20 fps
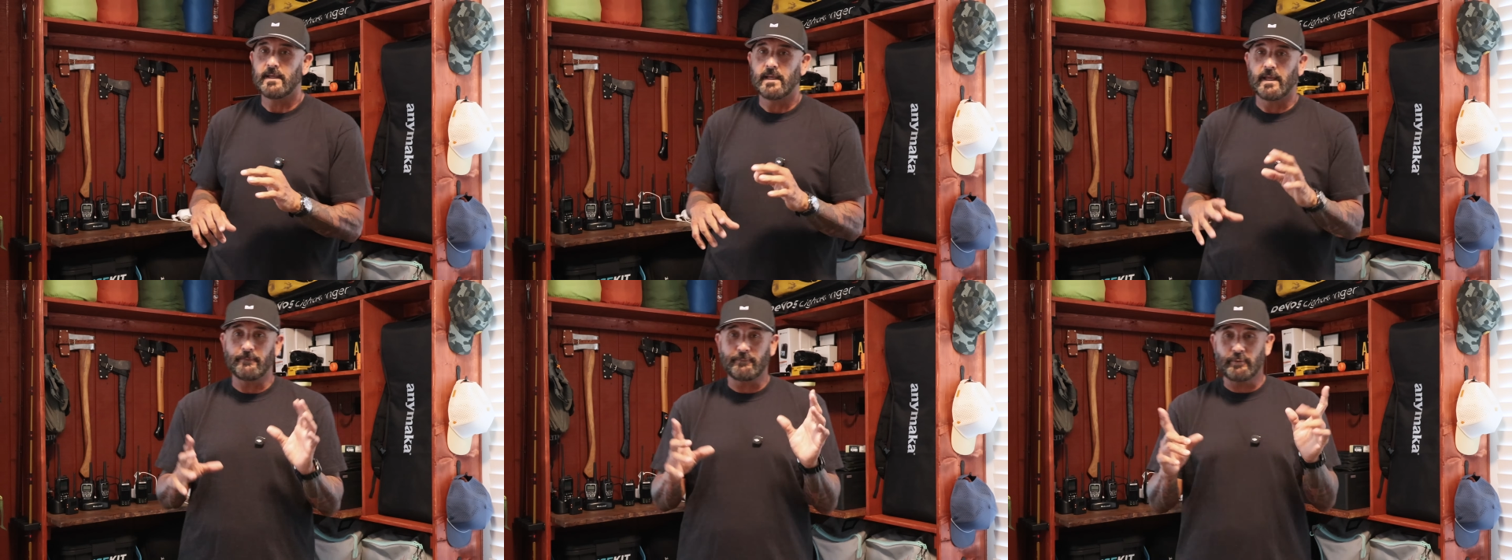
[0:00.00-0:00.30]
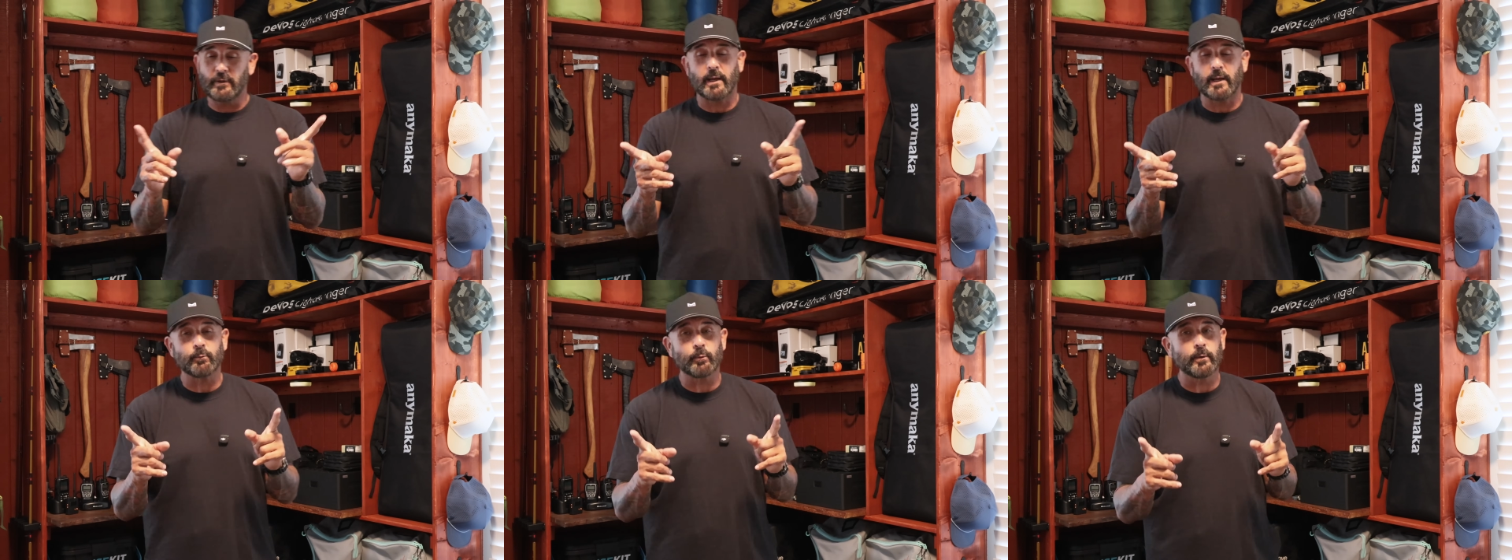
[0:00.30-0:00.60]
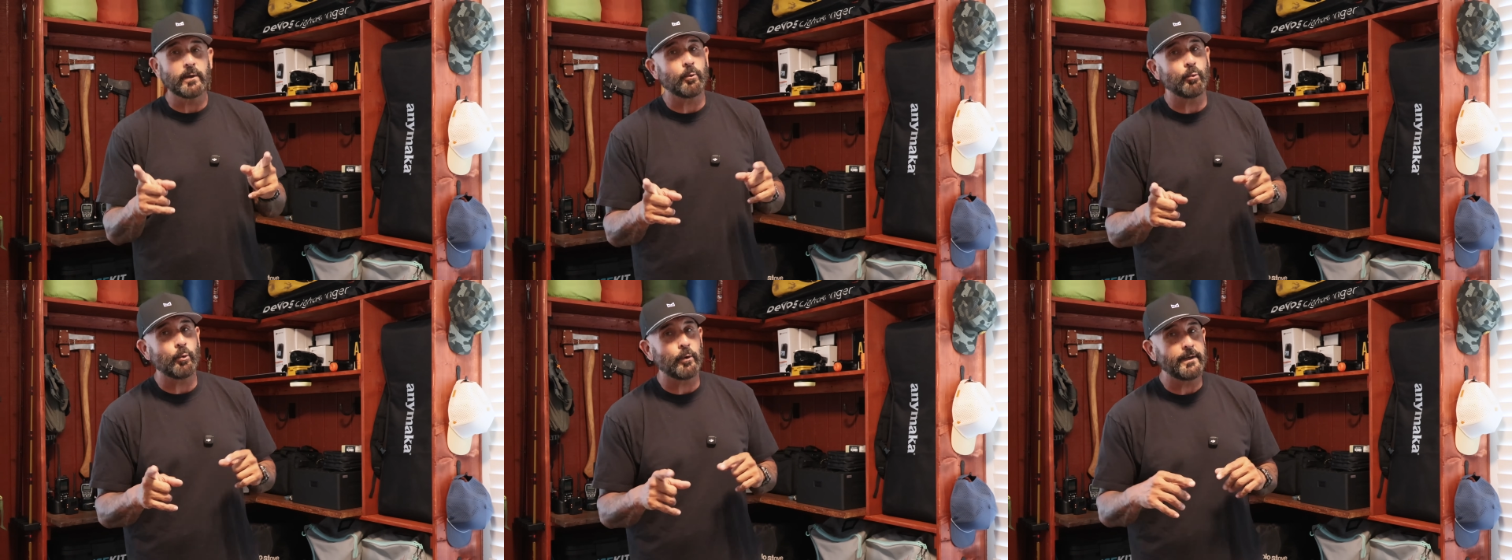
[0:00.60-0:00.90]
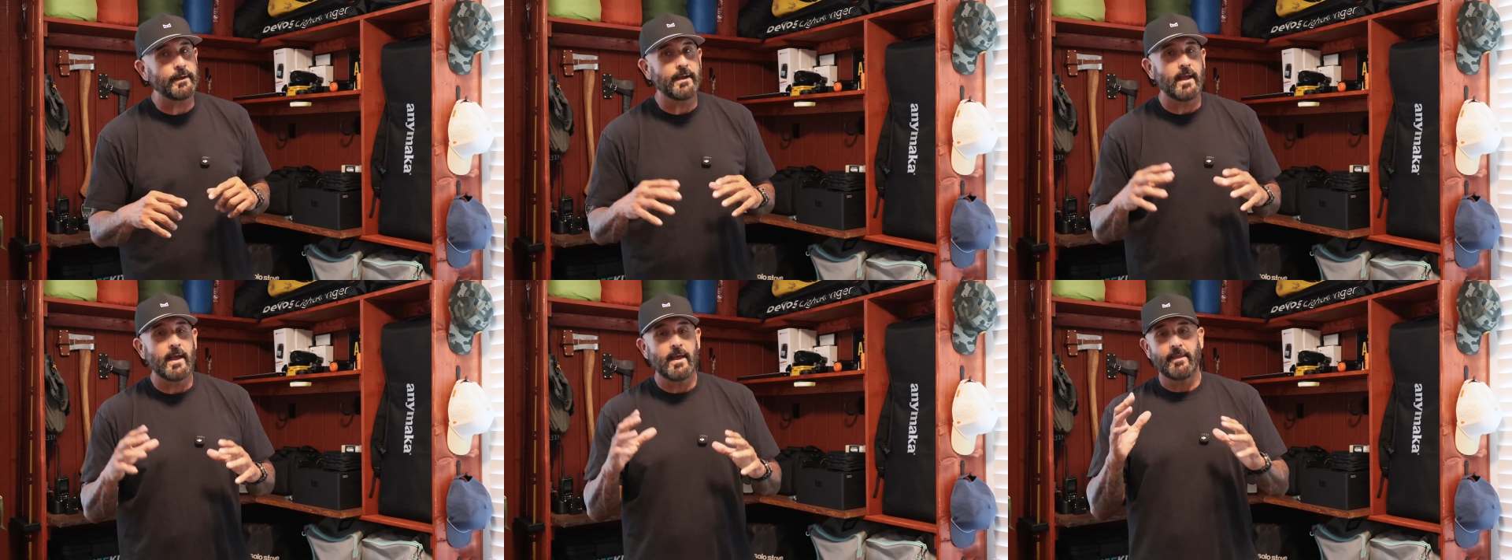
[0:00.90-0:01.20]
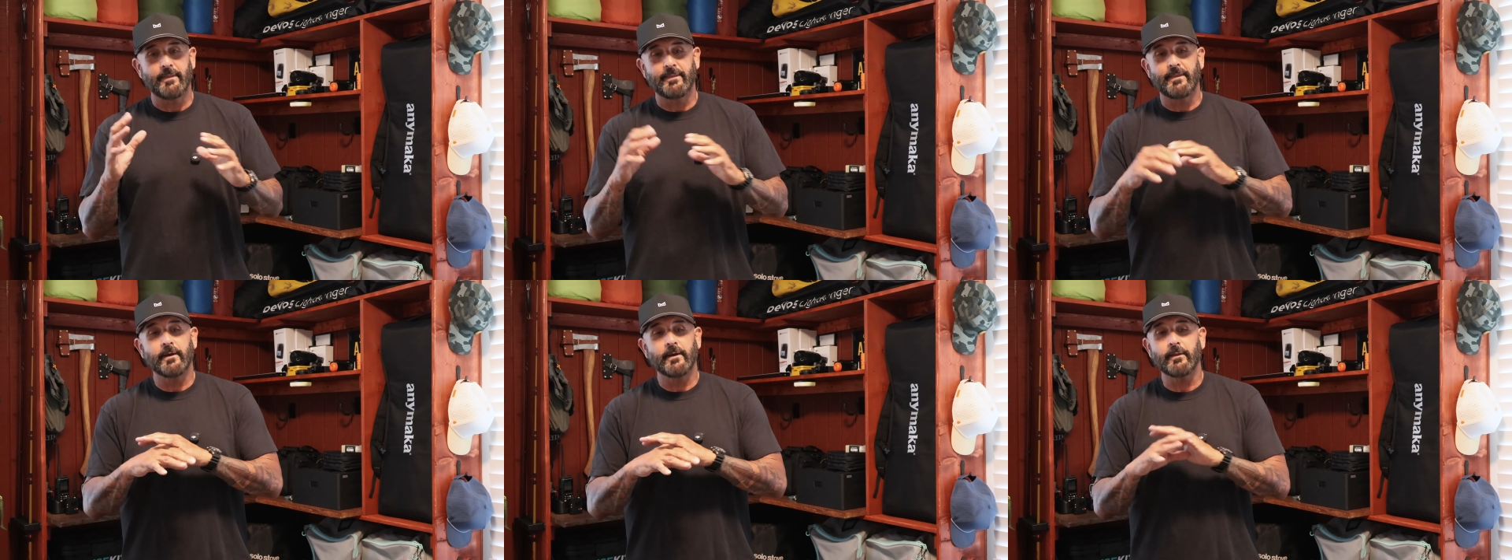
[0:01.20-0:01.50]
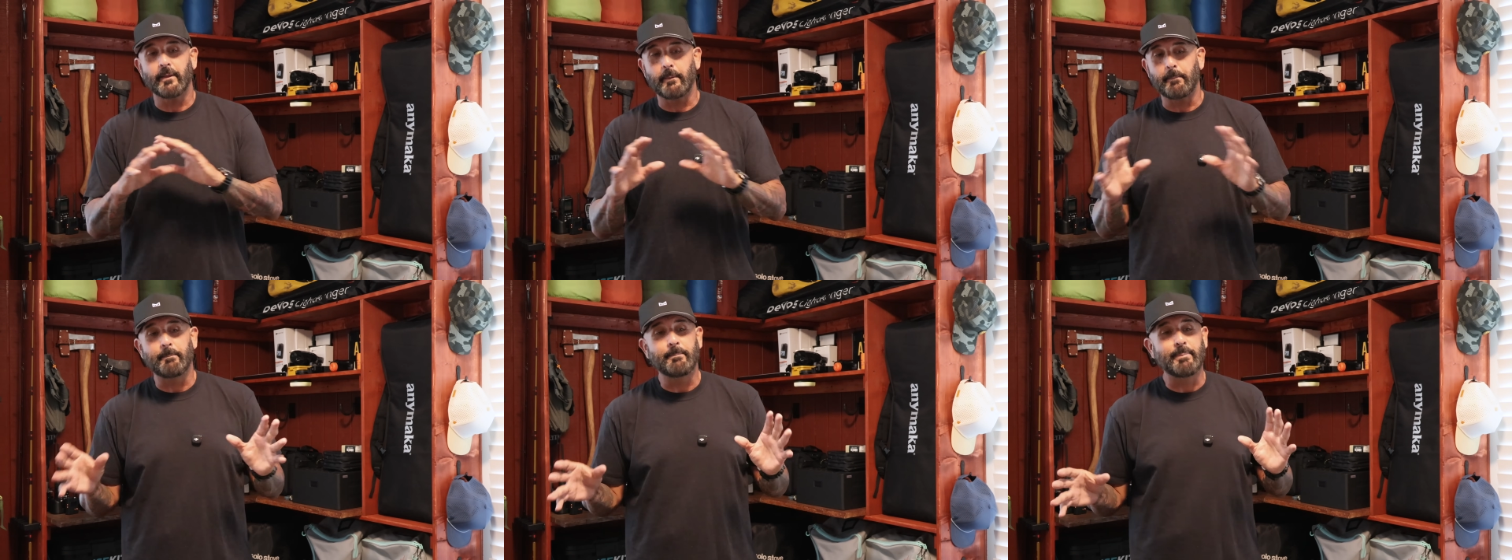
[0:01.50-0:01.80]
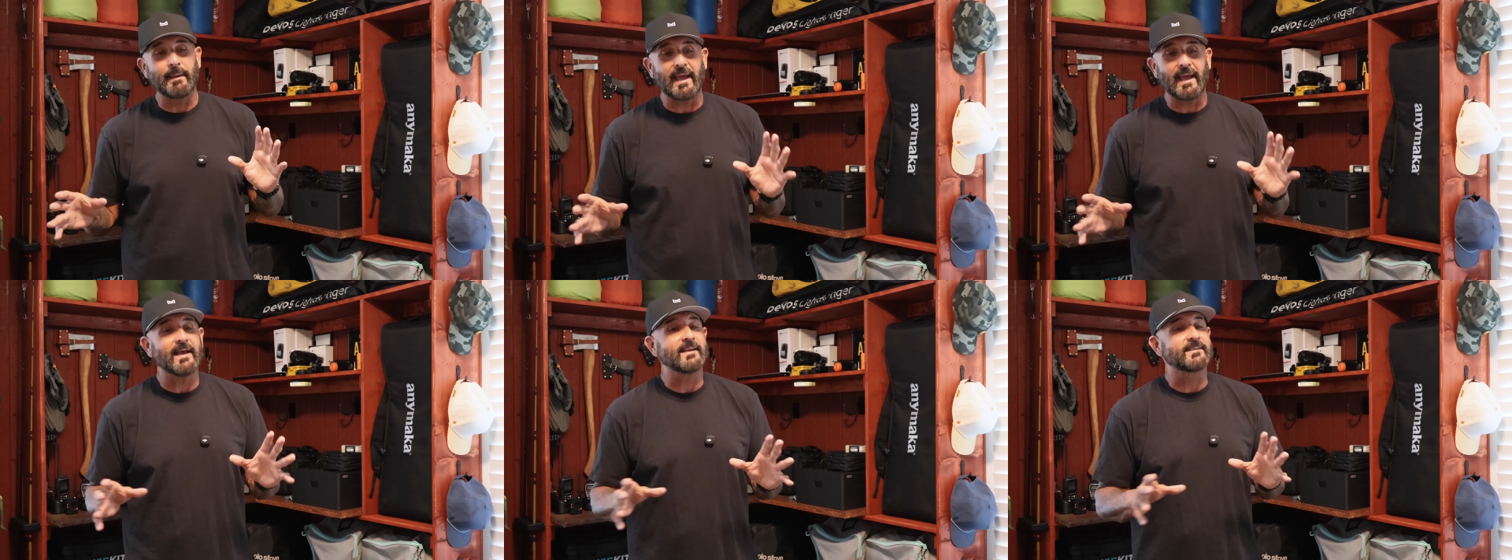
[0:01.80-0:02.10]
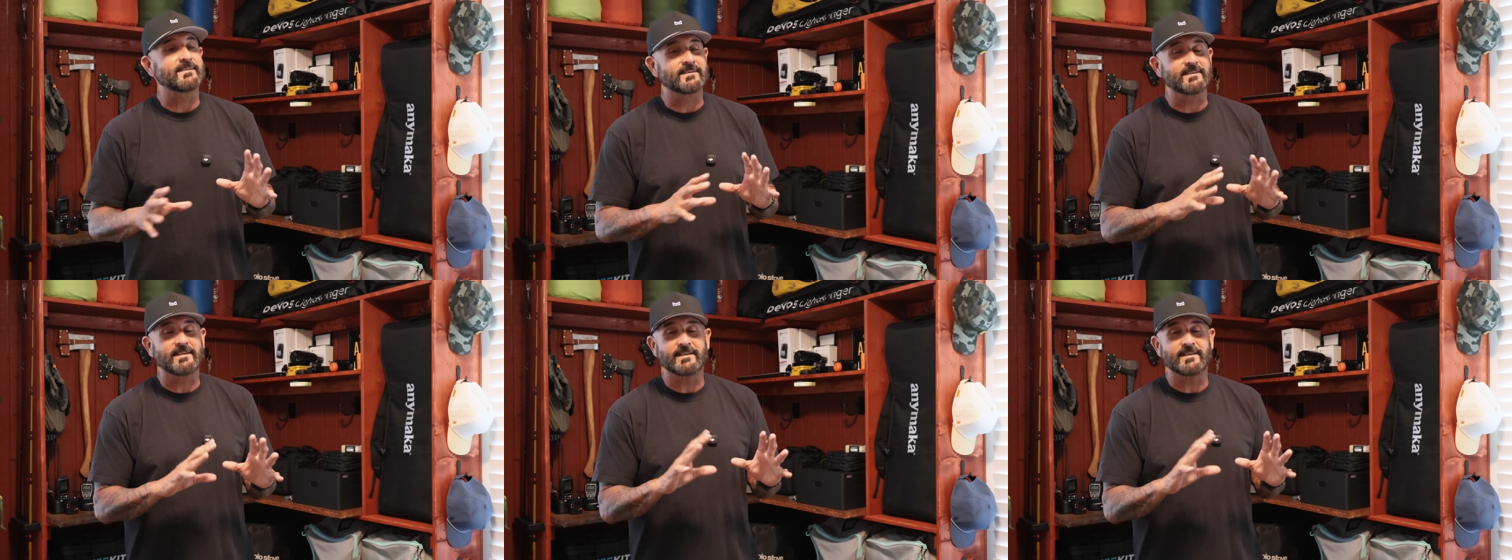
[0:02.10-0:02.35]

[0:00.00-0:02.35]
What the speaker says: If you got real wood, they're the best